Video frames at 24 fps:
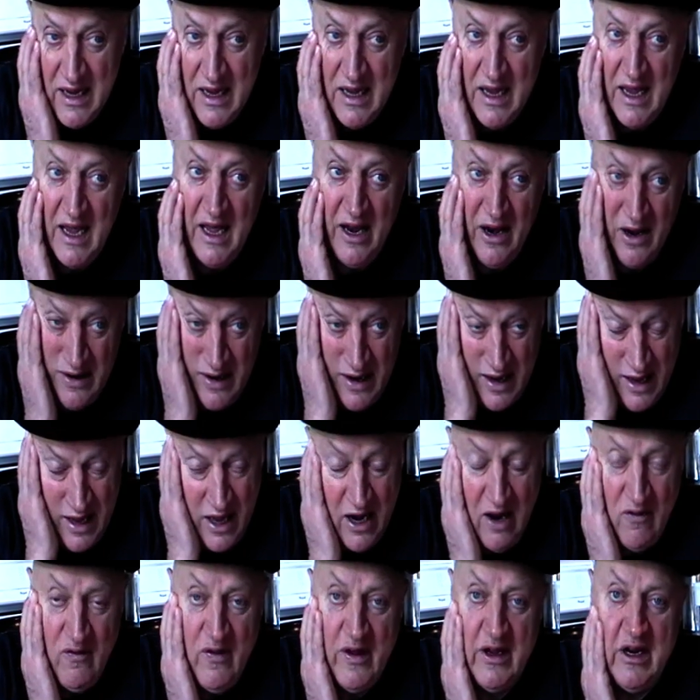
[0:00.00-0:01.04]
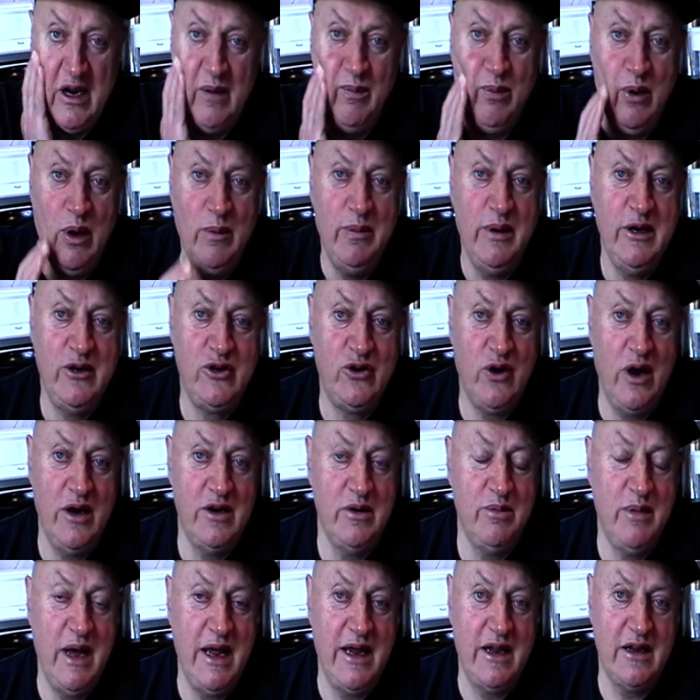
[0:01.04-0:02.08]
And I think I probably tried to
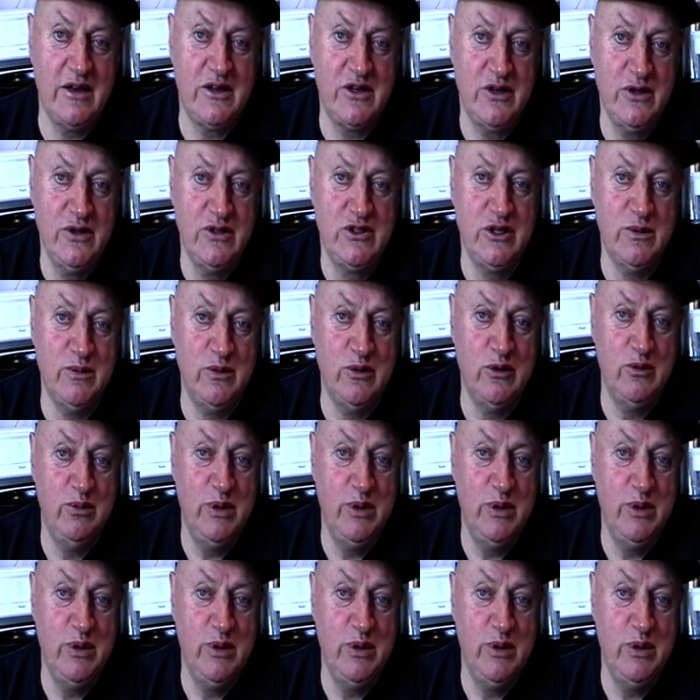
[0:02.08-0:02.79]
make it too simple,